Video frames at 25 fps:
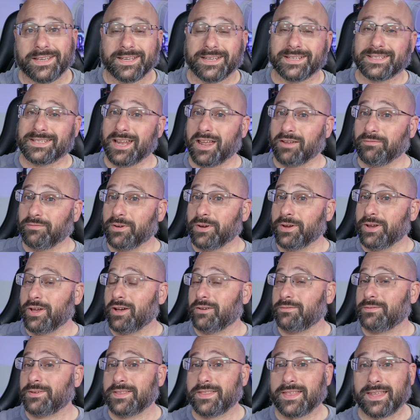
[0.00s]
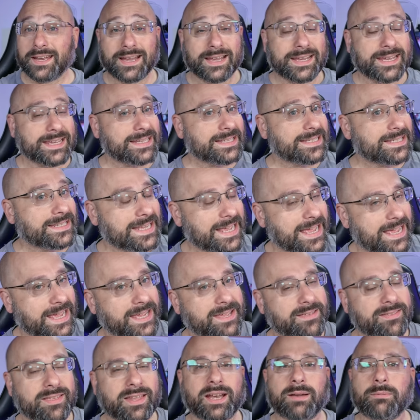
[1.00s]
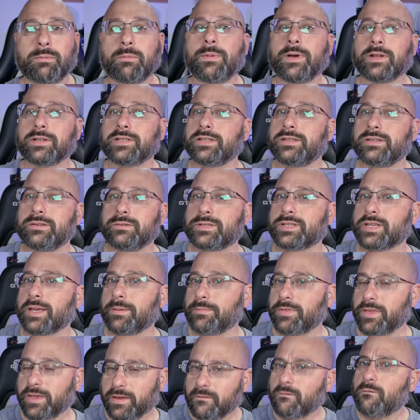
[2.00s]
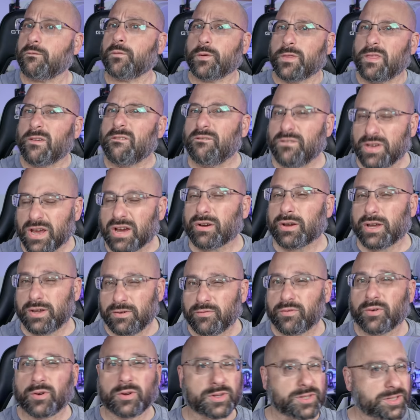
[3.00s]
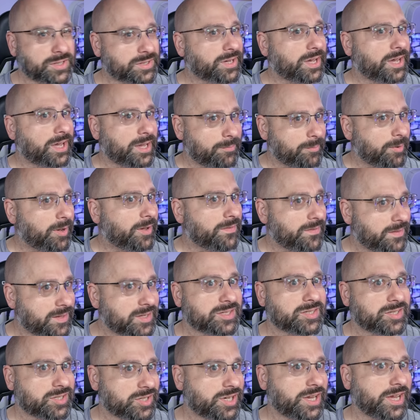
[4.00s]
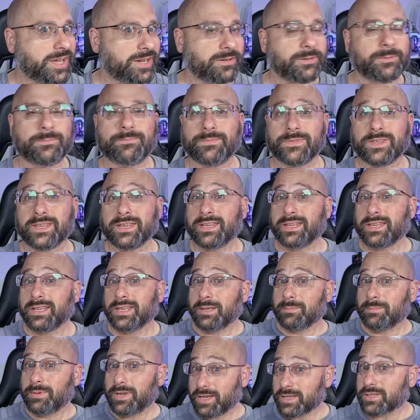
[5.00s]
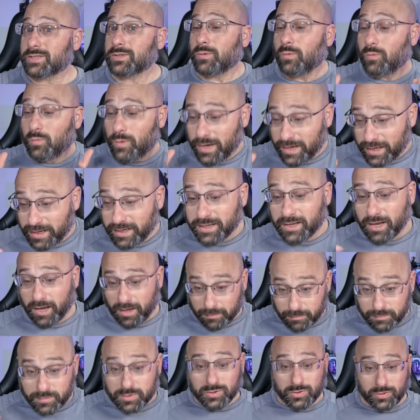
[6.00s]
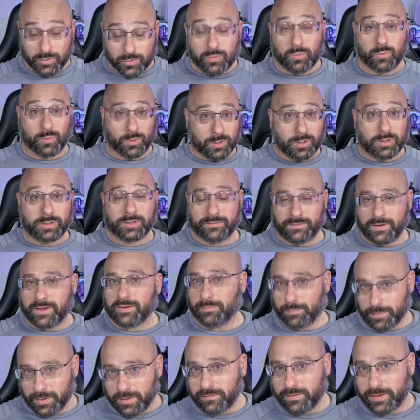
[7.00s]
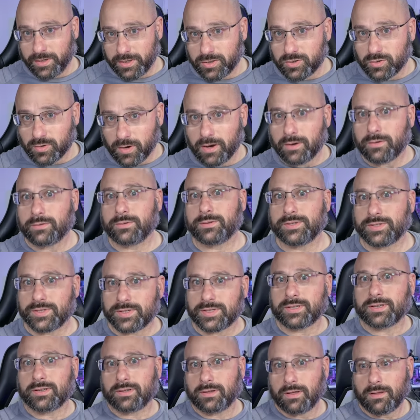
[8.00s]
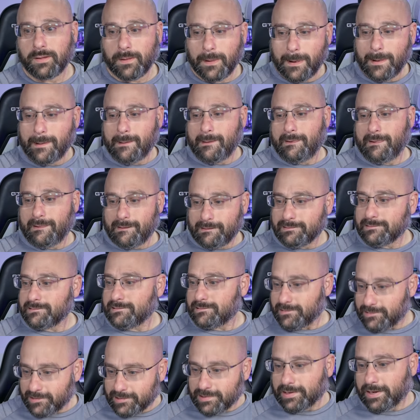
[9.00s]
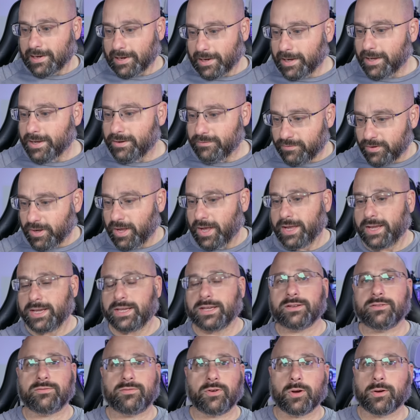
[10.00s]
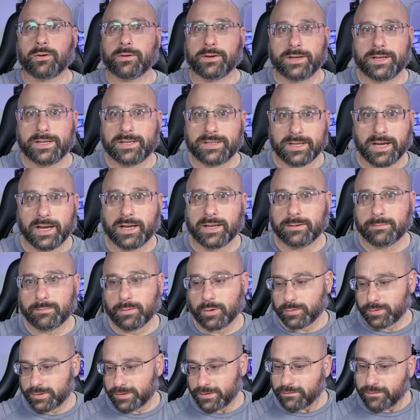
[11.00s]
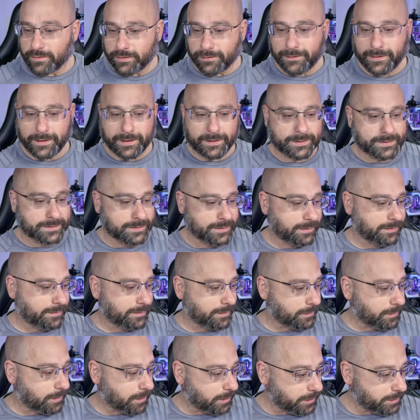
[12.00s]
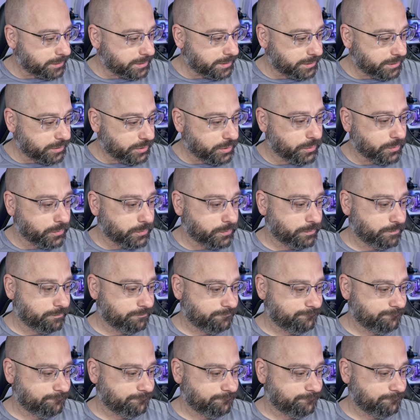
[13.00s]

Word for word: It's not very often that I can say that I'm about to do something for the very first time on this channel. Because when it comes to the world of FPV drones, I've kind of already done most of the things that there are to do.